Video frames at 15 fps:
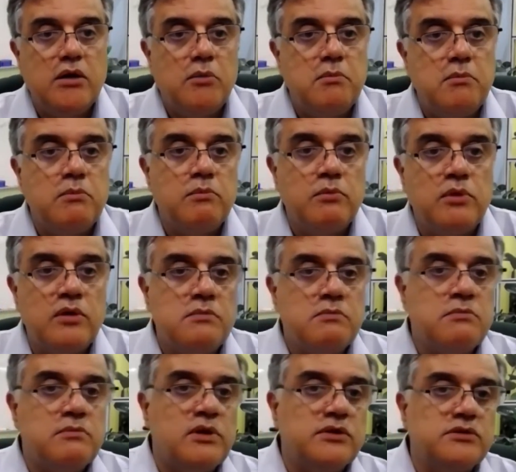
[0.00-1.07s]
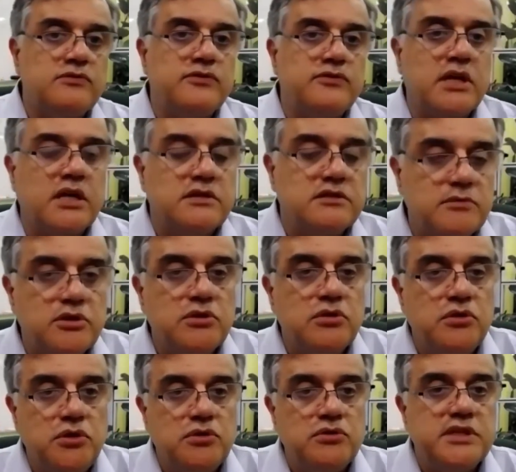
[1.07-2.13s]
Most of the customers who
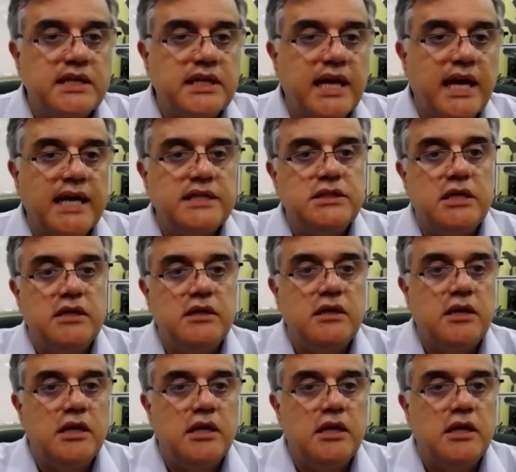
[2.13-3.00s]
use NCache,